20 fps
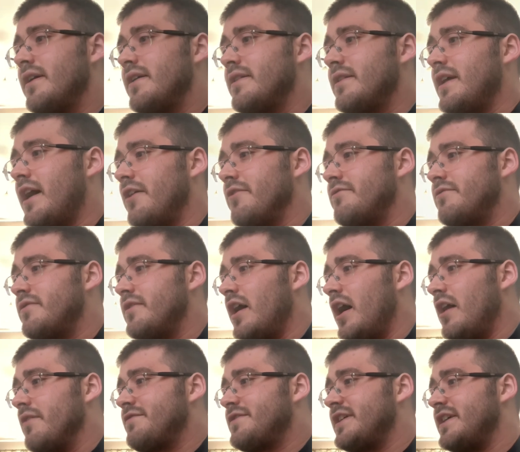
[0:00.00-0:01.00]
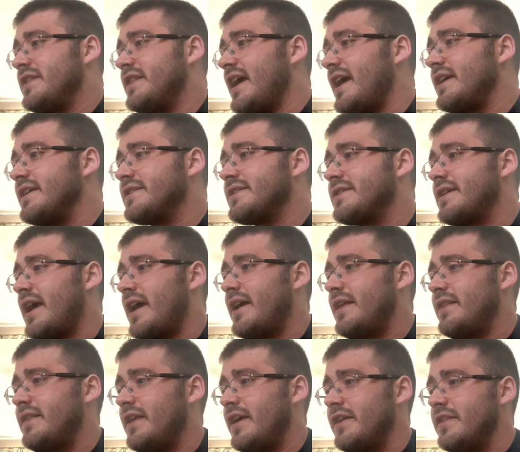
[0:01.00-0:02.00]
Now, obviously, they
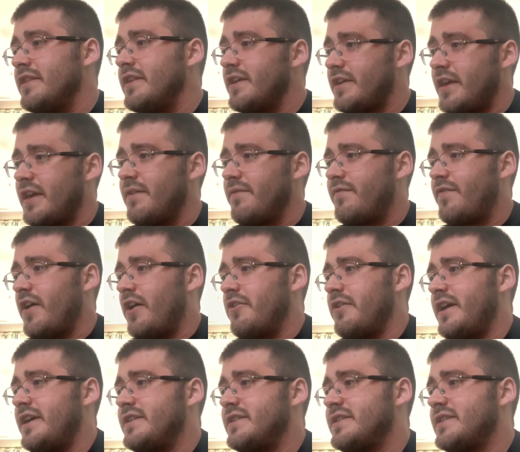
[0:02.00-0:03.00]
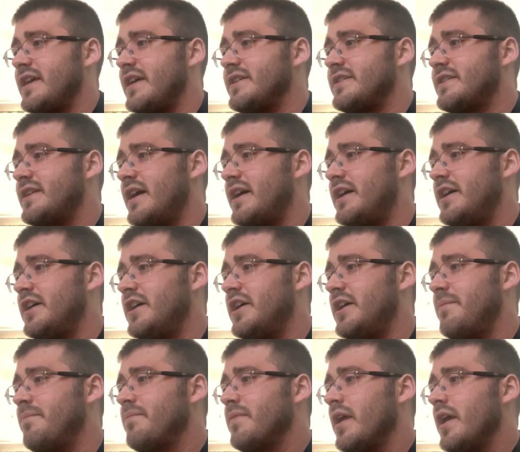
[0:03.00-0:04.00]
said in the info, it says
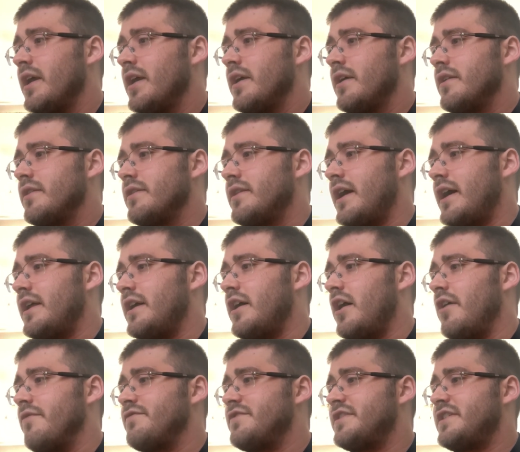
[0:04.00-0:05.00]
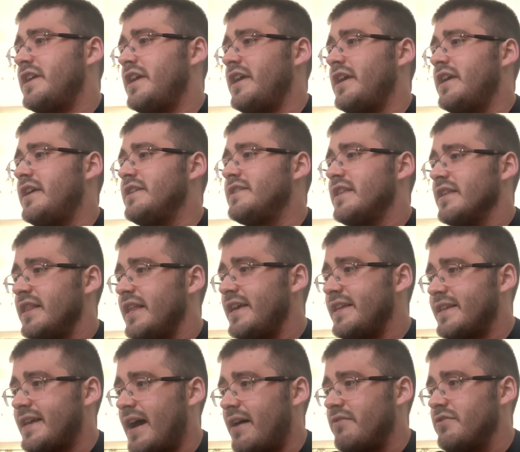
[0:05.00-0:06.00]
that that obviously he's the
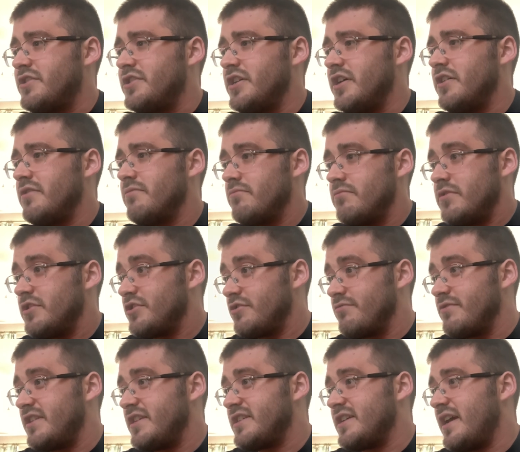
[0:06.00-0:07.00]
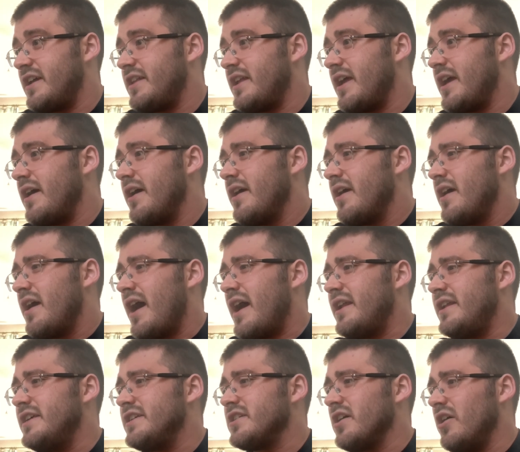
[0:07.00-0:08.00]
lead character. This is what they're saying here.
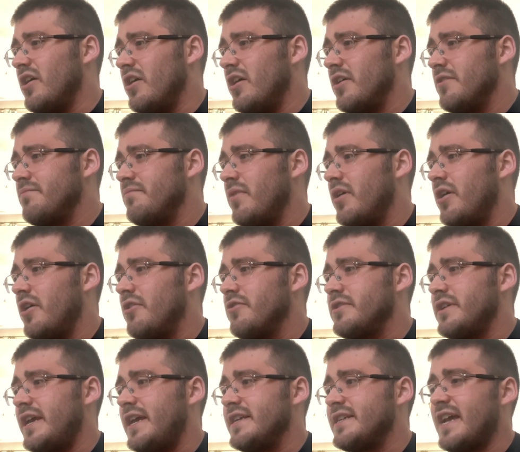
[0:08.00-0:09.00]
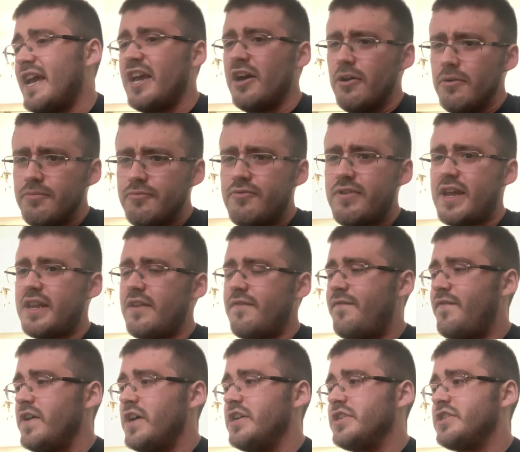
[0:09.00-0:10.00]
And his odd mode is an upgraded
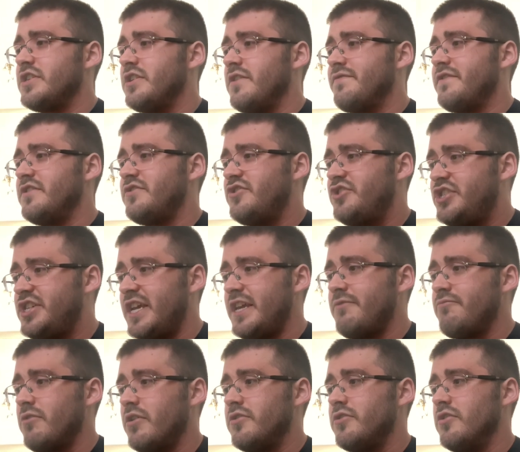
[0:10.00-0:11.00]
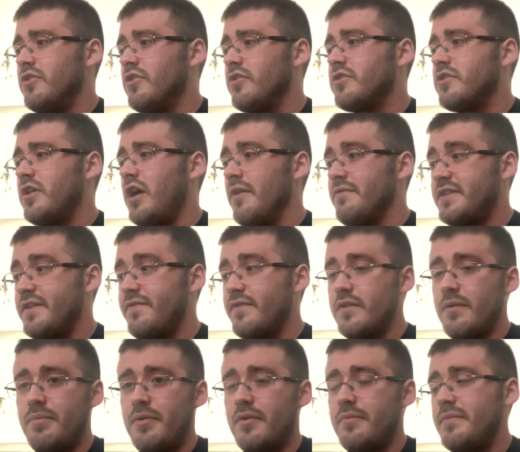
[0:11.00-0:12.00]
version of the G1 look, obviously from
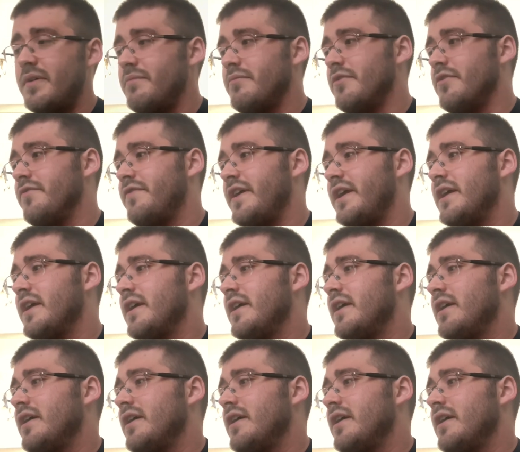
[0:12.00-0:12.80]
the Bumblebee movie.